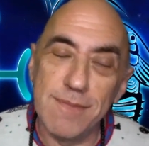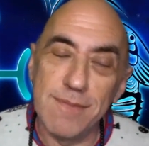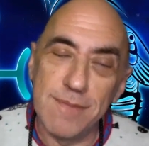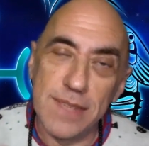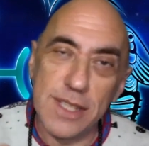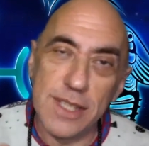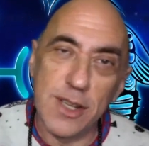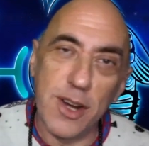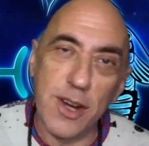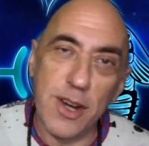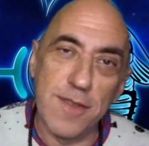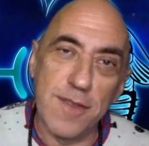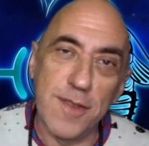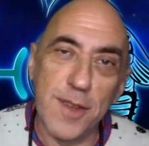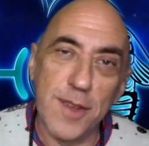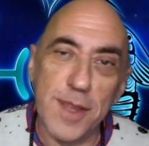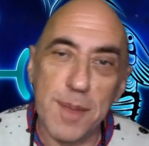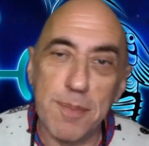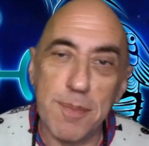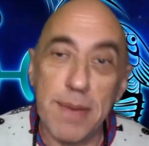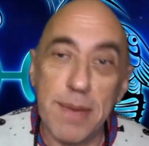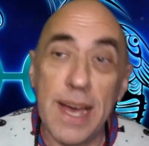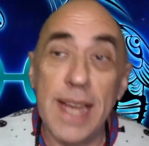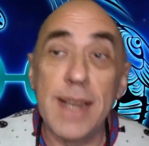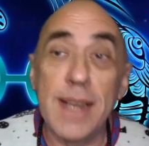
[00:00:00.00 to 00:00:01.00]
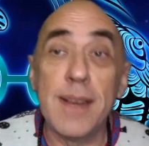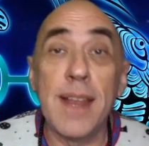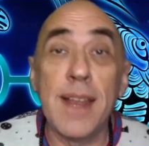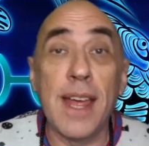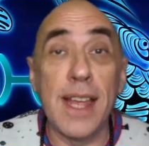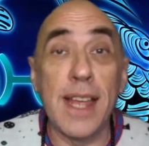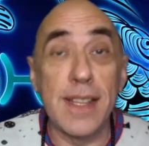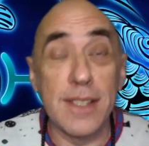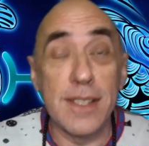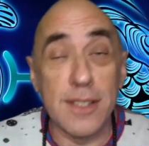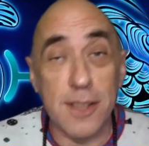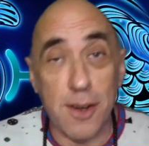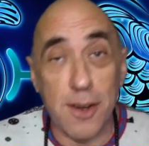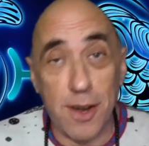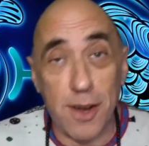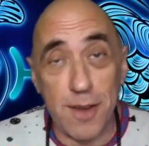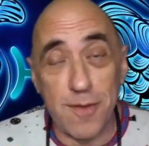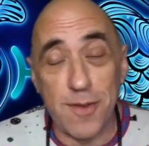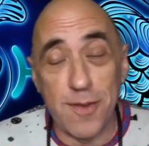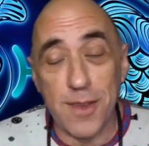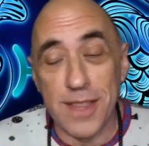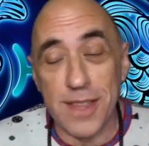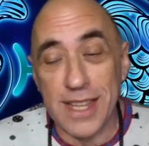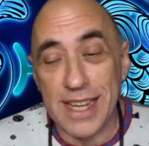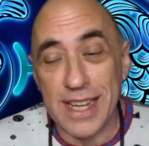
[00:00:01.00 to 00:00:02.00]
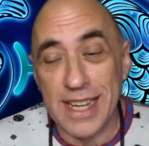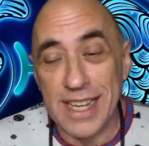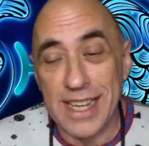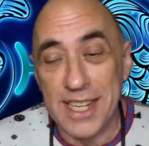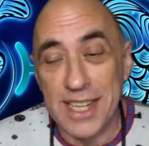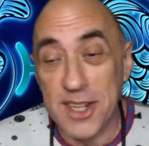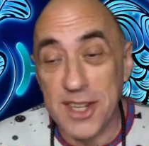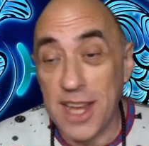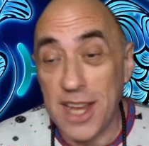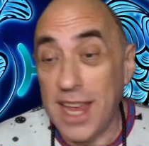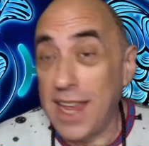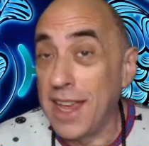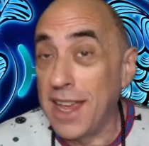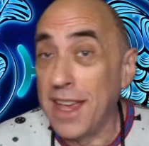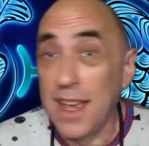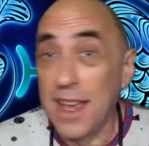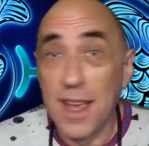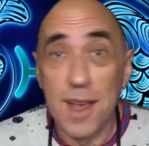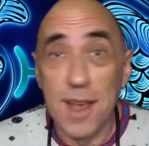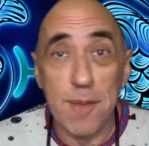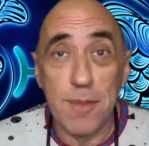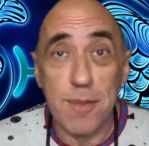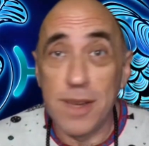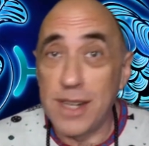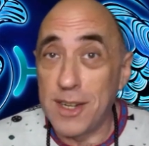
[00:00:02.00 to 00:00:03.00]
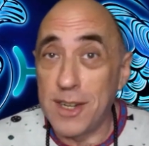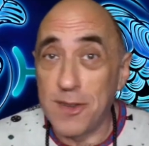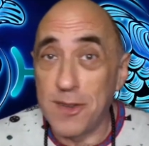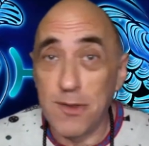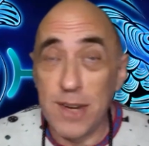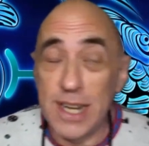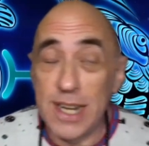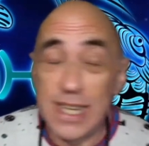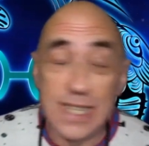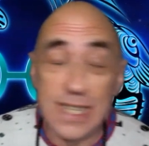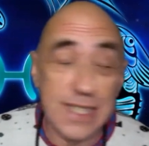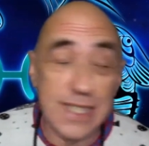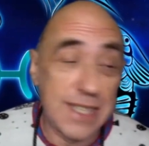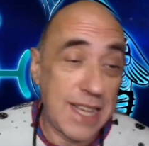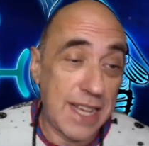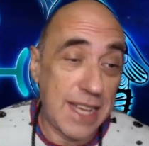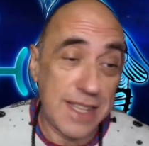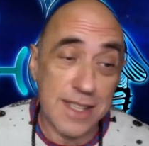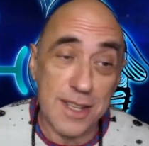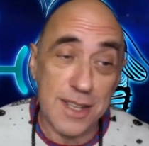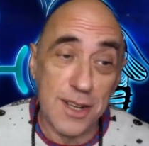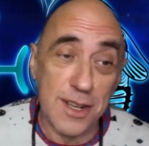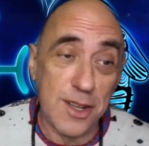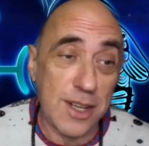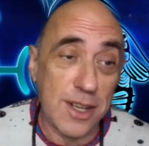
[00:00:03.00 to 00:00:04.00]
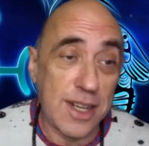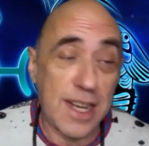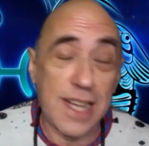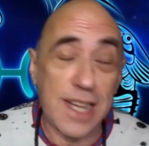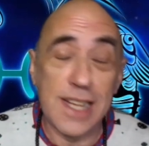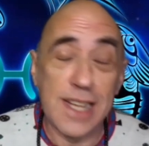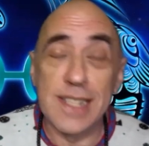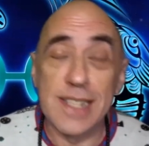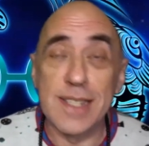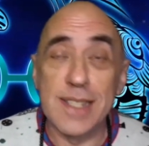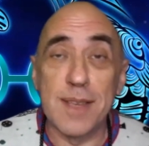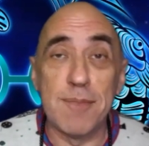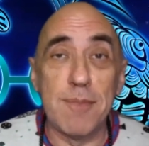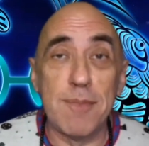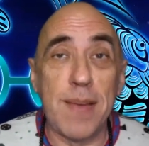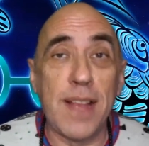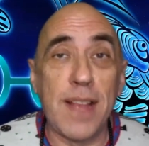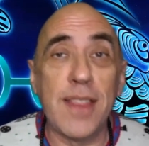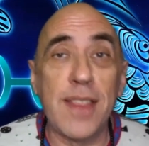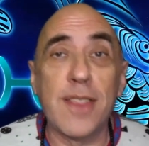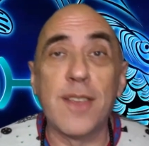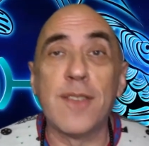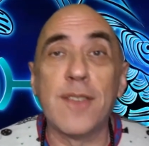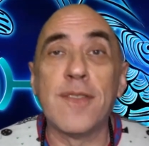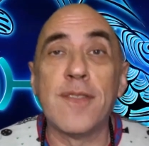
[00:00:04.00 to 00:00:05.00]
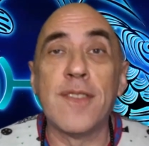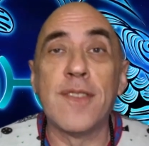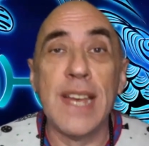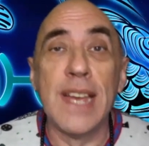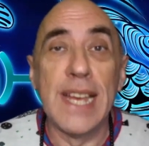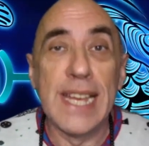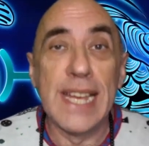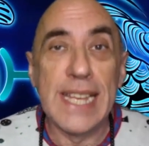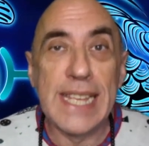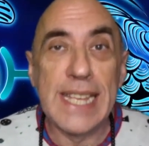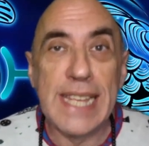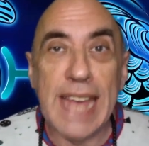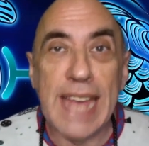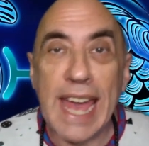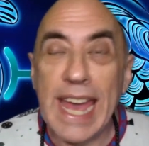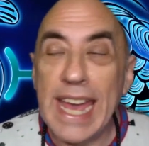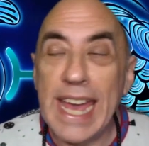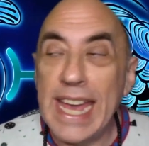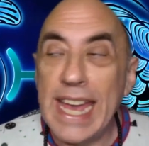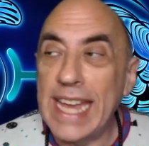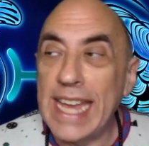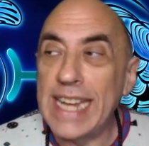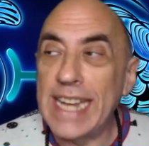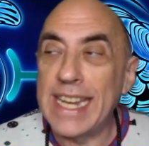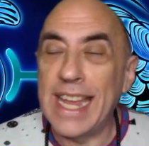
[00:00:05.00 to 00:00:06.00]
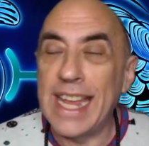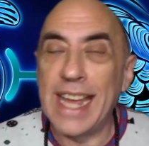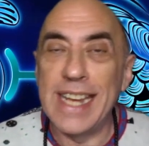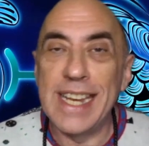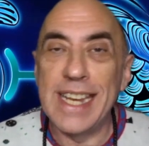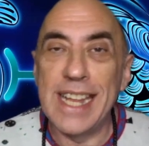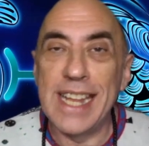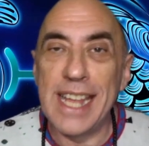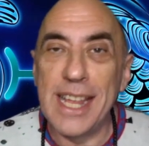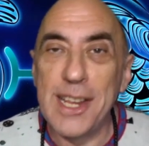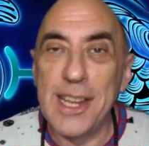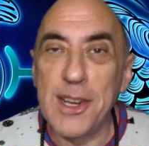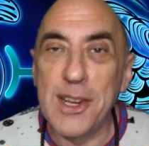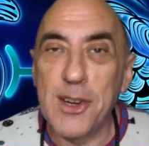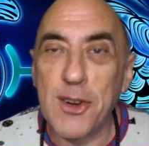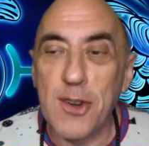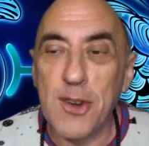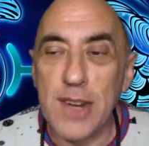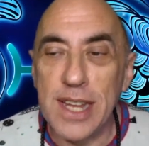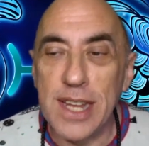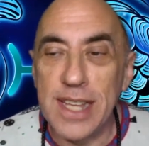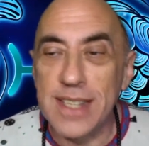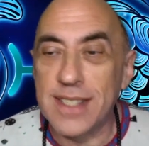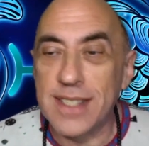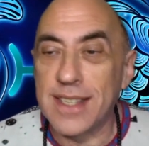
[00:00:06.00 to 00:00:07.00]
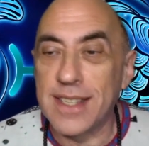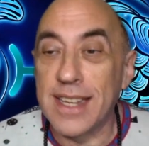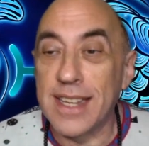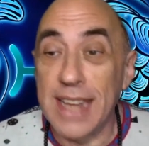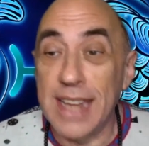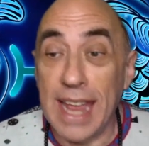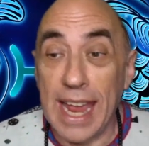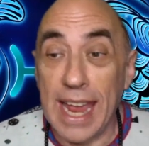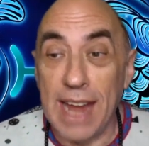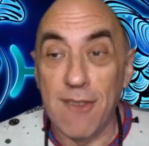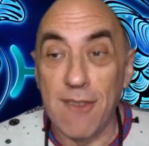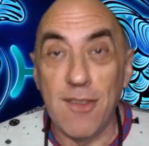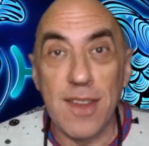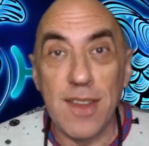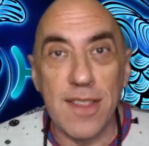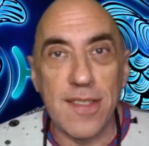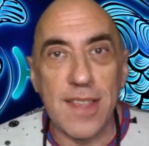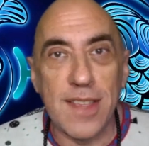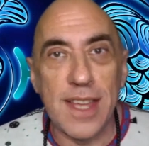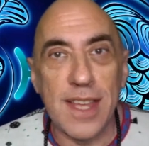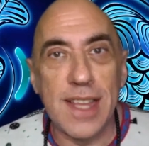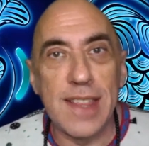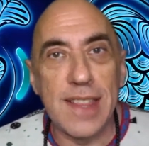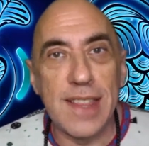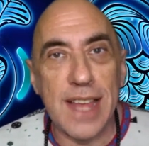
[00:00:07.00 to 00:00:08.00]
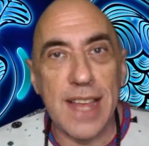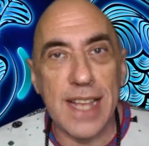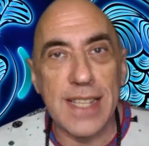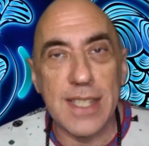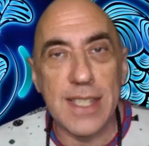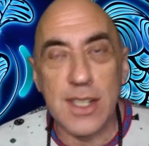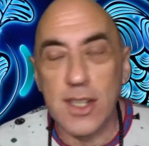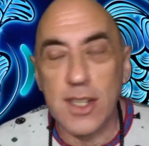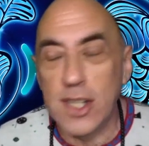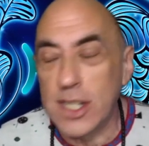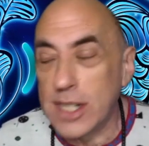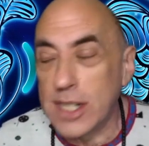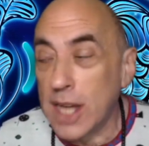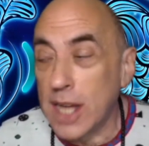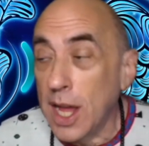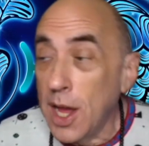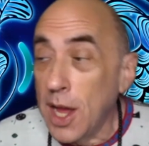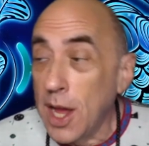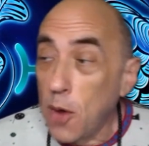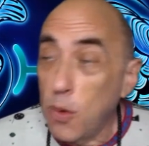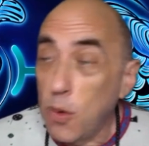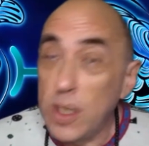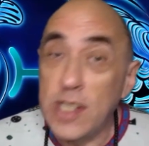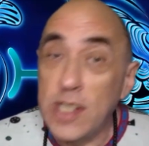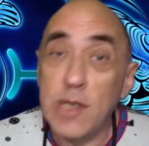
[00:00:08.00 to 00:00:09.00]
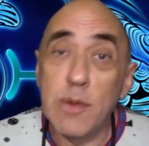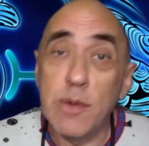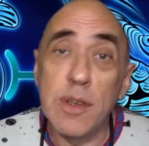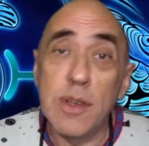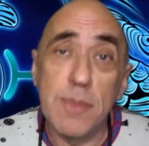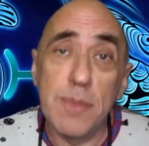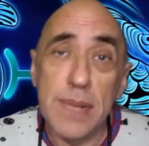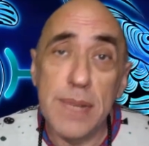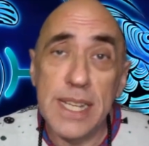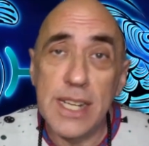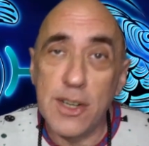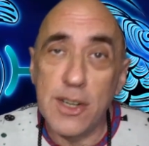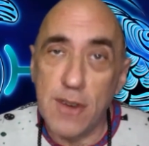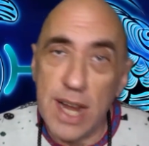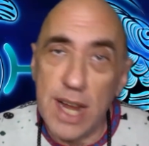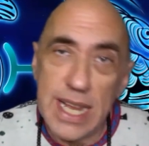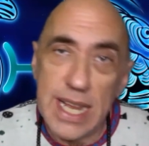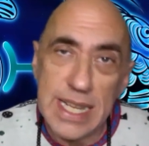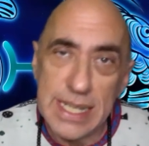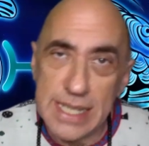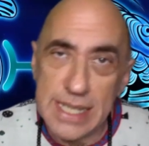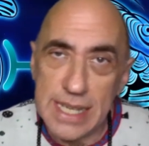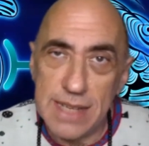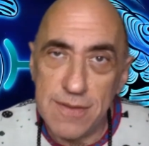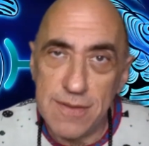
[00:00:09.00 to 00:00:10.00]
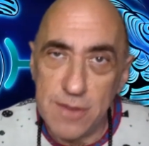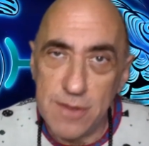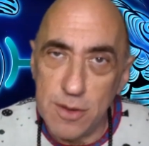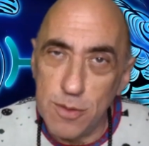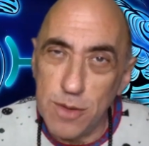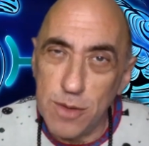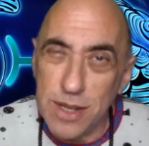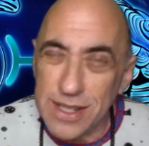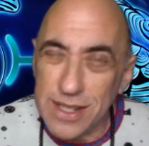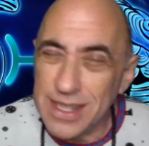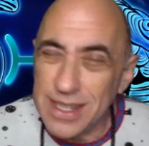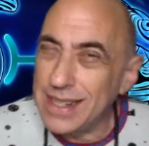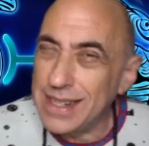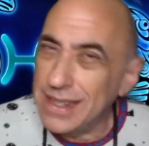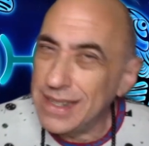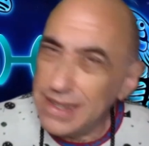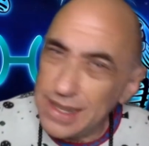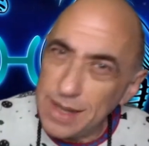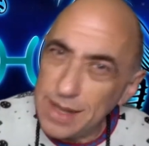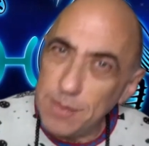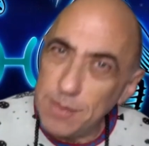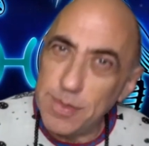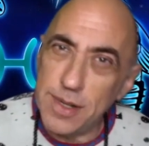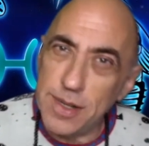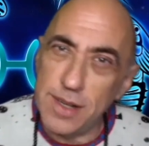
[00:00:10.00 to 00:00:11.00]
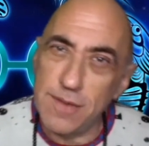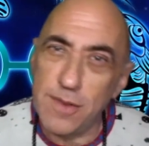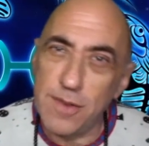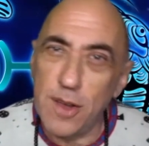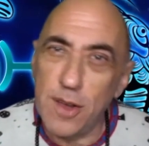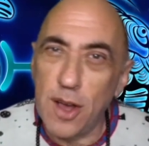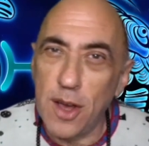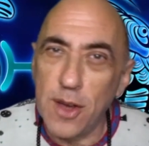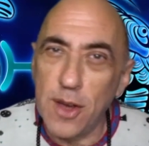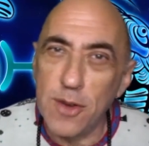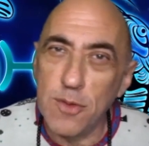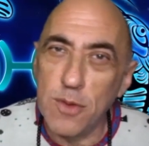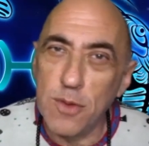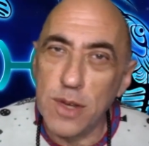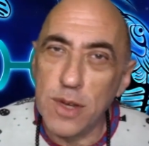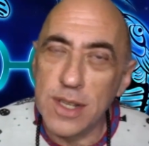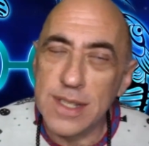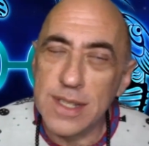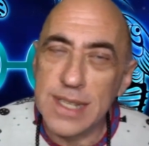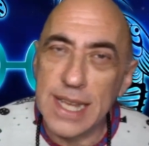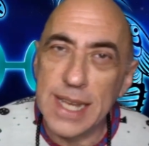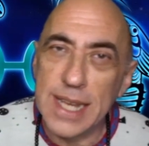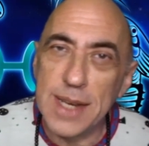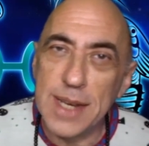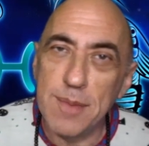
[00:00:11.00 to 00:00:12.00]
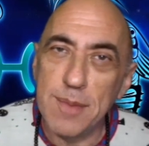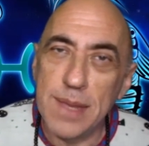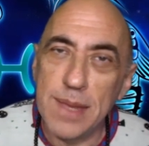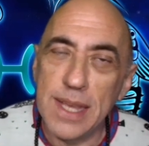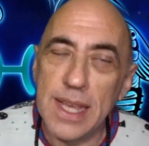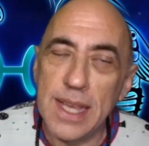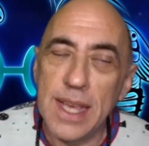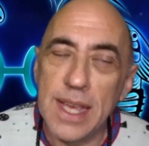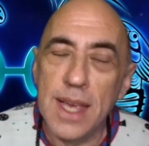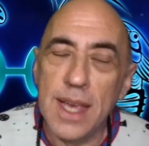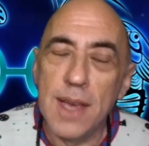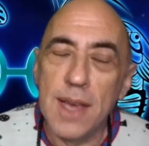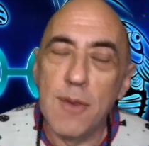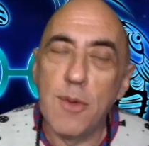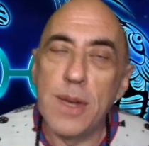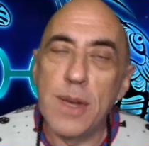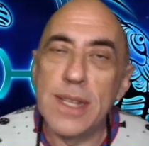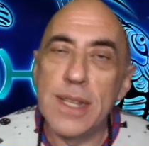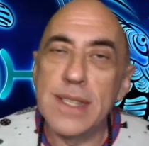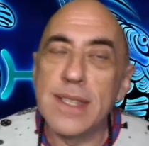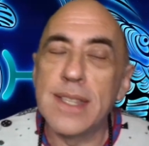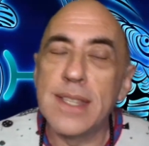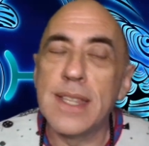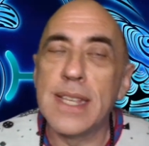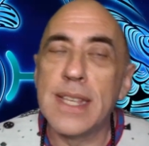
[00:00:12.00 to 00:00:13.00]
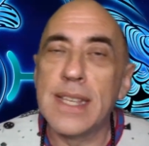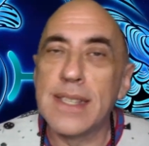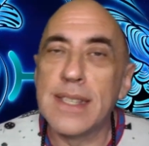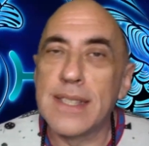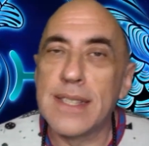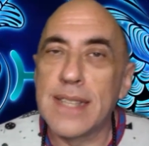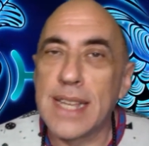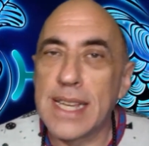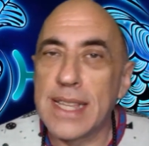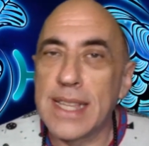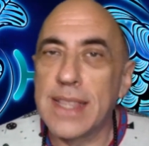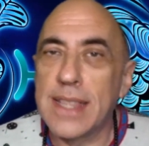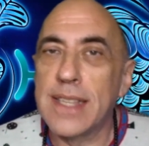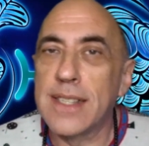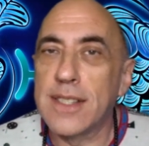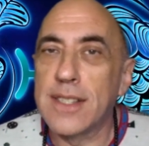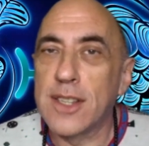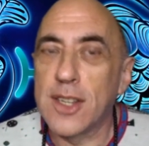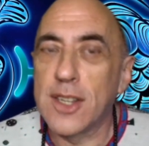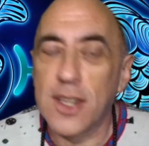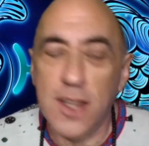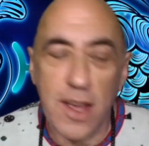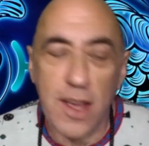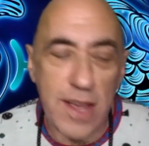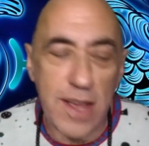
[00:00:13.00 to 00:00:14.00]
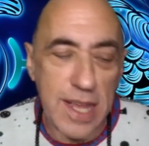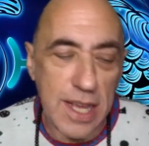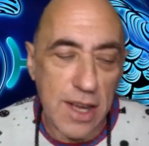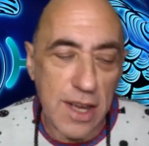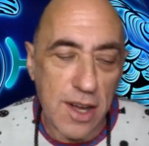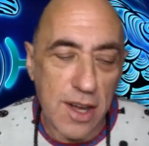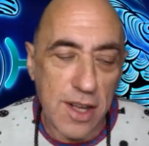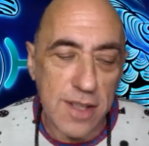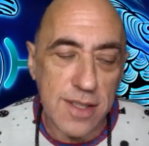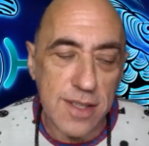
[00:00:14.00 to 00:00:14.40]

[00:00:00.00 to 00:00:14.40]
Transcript: Sorry for the pun and sorry for the cliche, but it really does look like it's a month of gain and increase and everything that's good, which would be great if you weren't a little bit of your own worst enemy when things like this are going on.